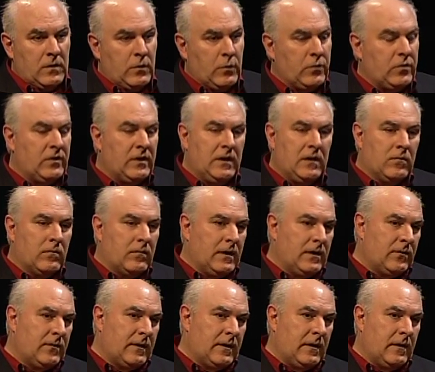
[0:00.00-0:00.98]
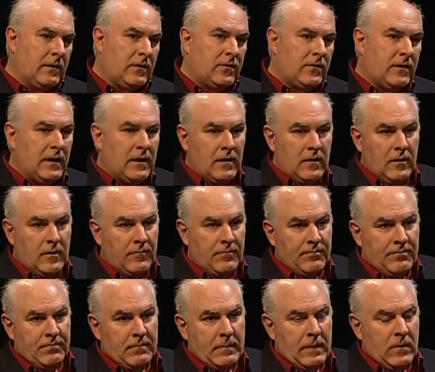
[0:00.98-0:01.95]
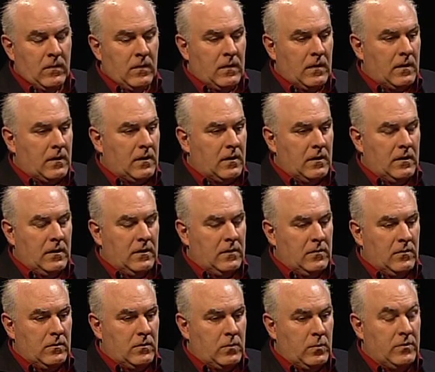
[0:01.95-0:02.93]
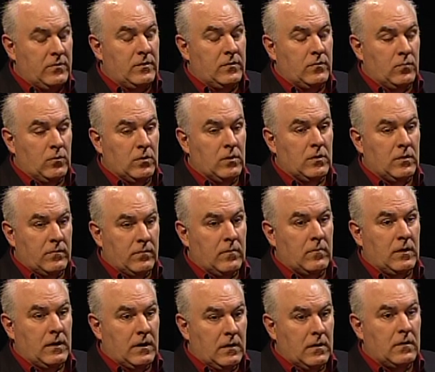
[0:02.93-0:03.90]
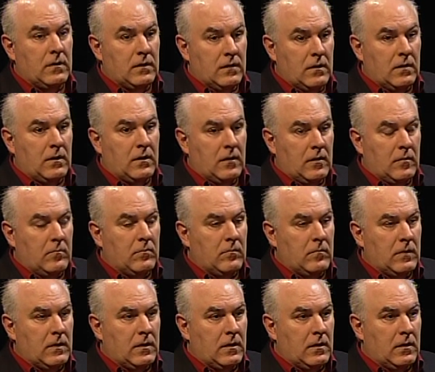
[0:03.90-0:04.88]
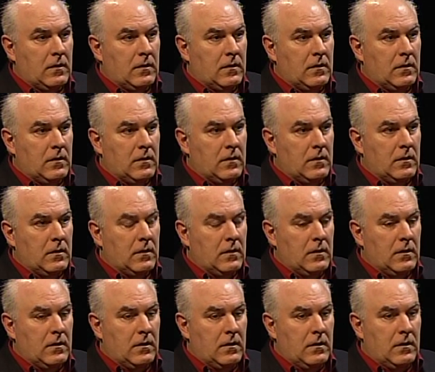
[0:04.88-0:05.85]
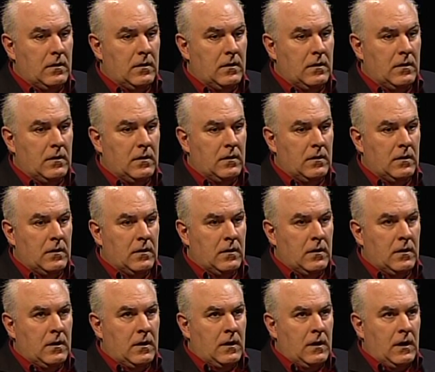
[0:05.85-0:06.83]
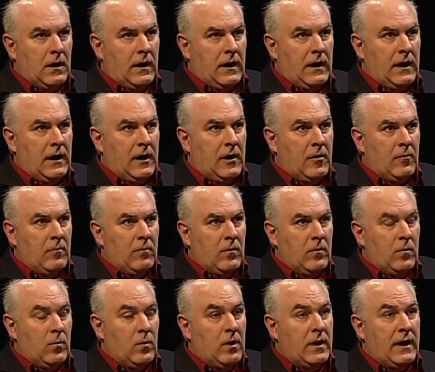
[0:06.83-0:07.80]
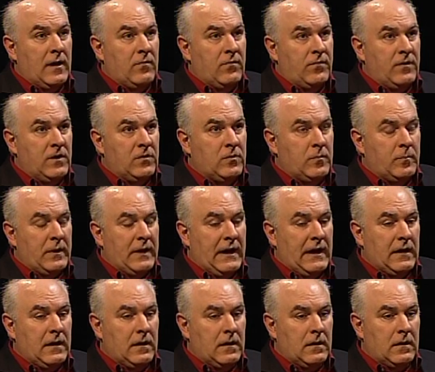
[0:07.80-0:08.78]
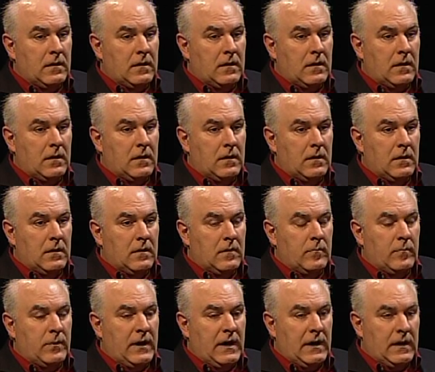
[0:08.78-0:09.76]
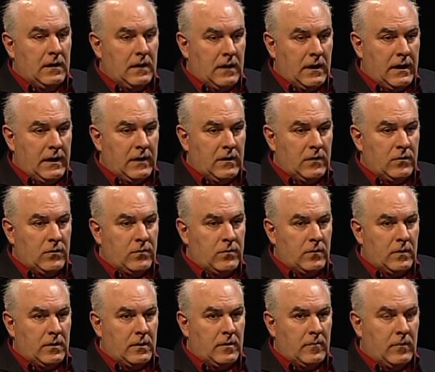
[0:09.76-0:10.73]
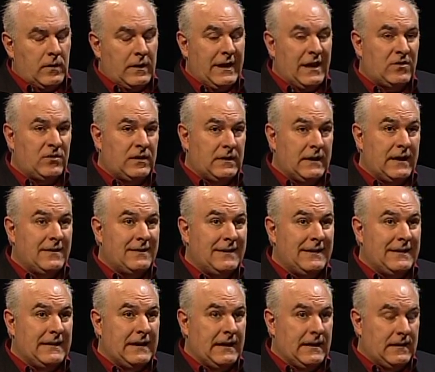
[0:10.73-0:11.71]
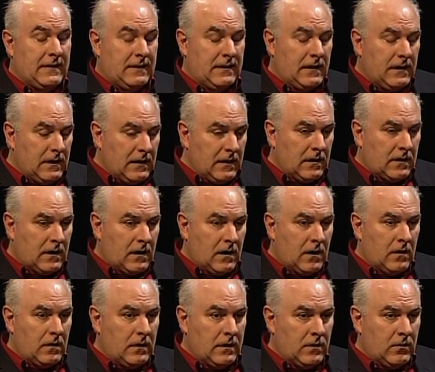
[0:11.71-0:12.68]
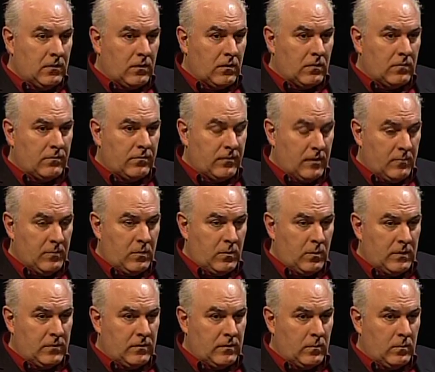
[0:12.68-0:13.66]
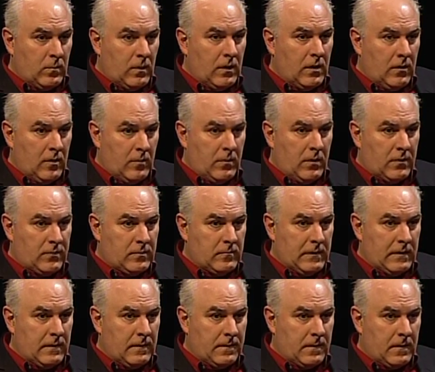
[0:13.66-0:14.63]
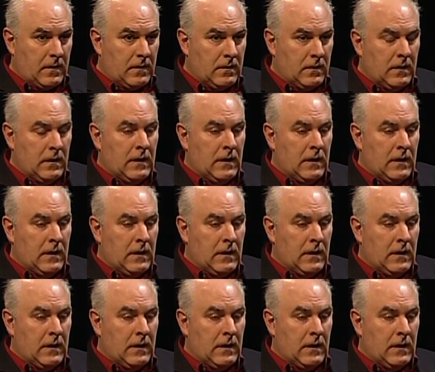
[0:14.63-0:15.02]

The old Deegan race down at the stadium. Uh, it, Quincy is really good for running. Um, uh, Anything in the book about Quincy? Um, well, I feature Patty, uh, Patty Lyons. Um, actually, in 1919, Carl Linder from Quincy won the Boston Marathon.